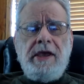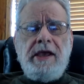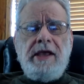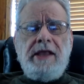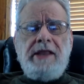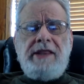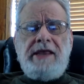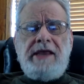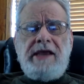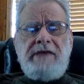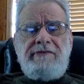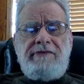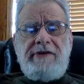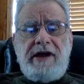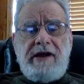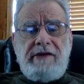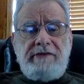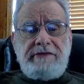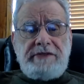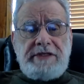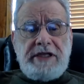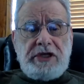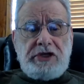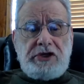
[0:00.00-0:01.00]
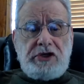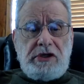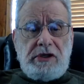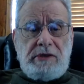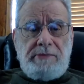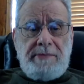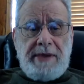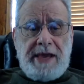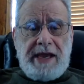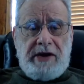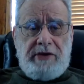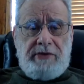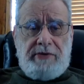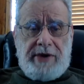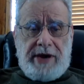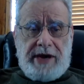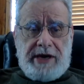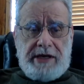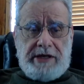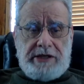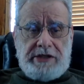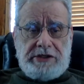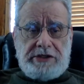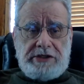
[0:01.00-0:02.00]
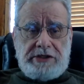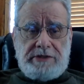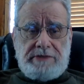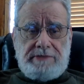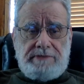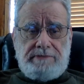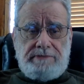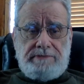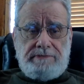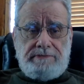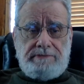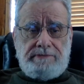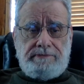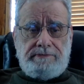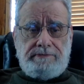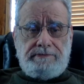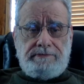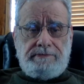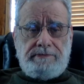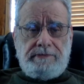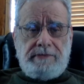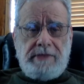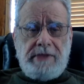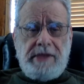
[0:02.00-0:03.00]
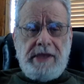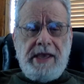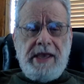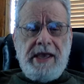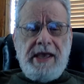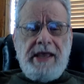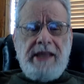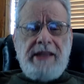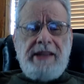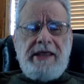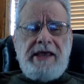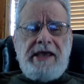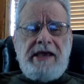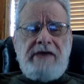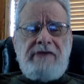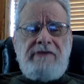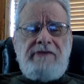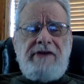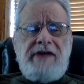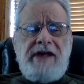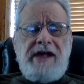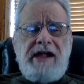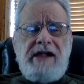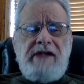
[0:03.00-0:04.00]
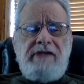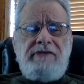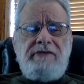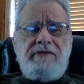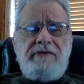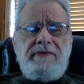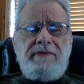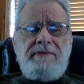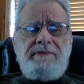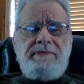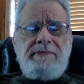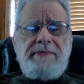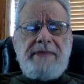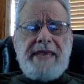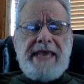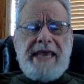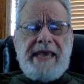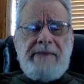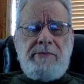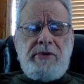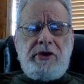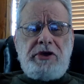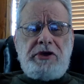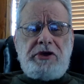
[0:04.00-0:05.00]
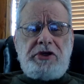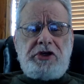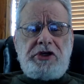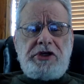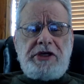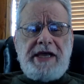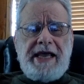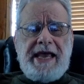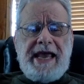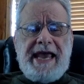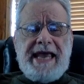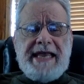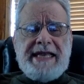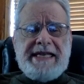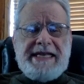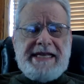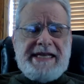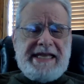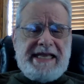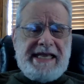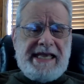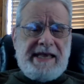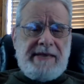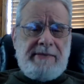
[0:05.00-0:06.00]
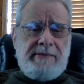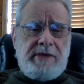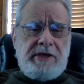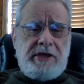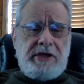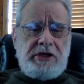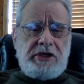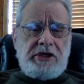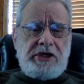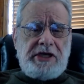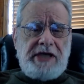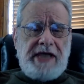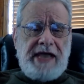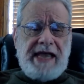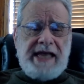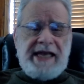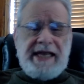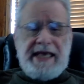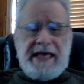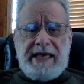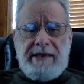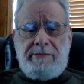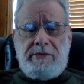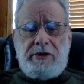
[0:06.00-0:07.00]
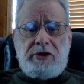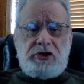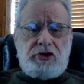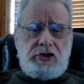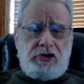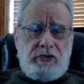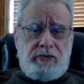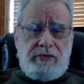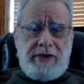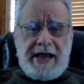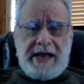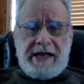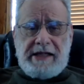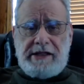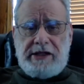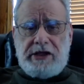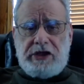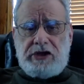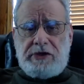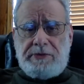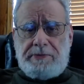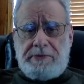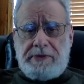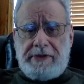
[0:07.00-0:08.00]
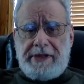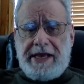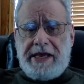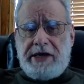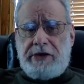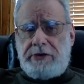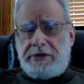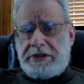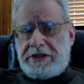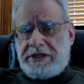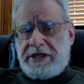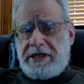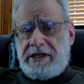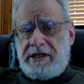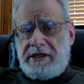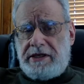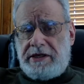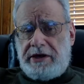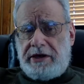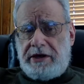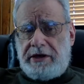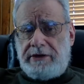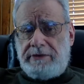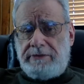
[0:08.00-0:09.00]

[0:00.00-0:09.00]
They involve digital make-readies. They involve image and de-image and image directly to plate or cylinder.